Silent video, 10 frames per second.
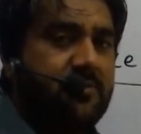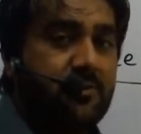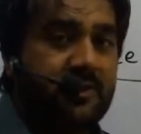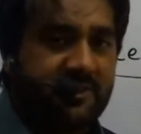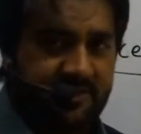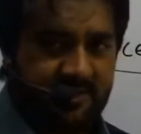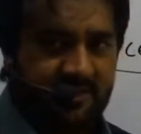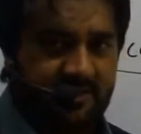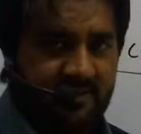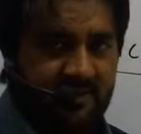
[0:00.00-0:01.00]
unit.
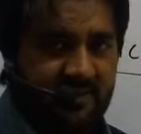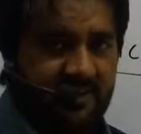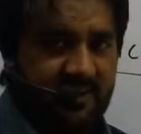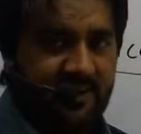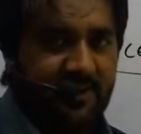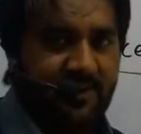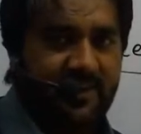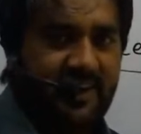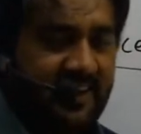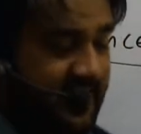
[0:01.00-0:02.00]

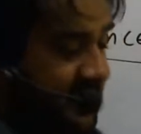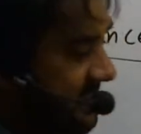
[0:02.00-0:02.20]
Okay,